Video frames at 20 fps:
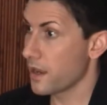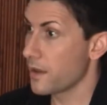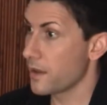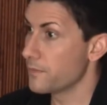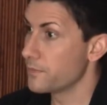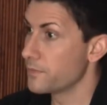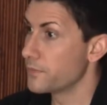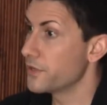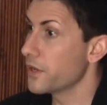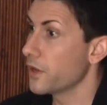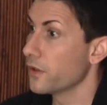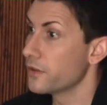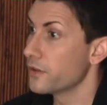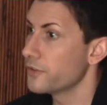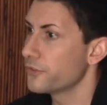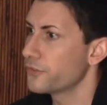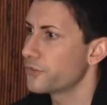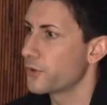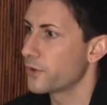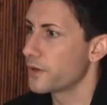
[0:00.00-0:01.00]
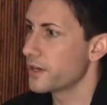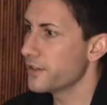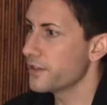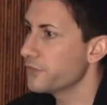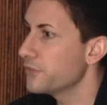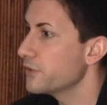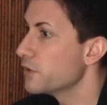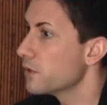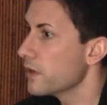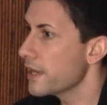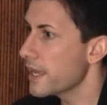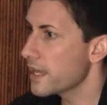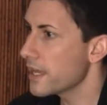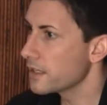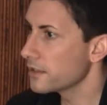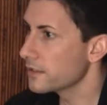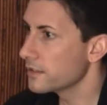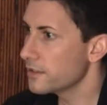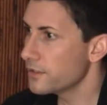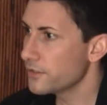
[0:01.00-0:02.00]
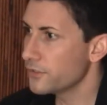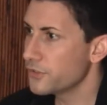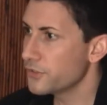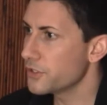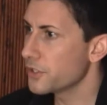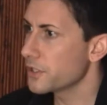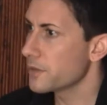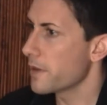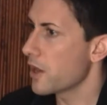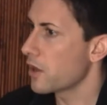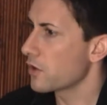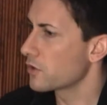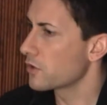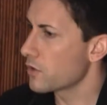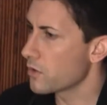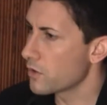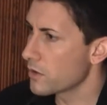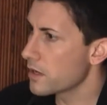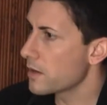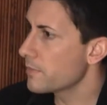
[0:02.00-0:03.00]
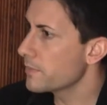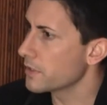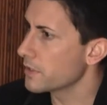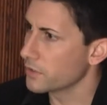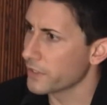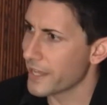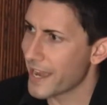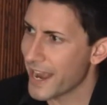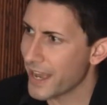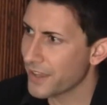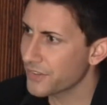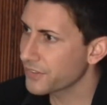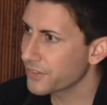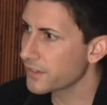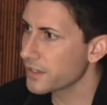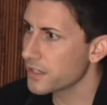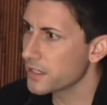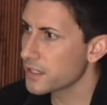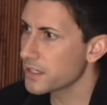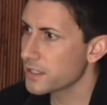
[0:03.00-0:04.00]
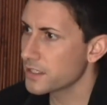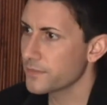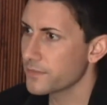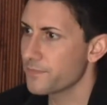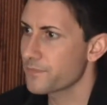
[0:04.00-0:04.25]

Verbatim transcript: I'm telling a story single-handedly this year about growing up in Alaska,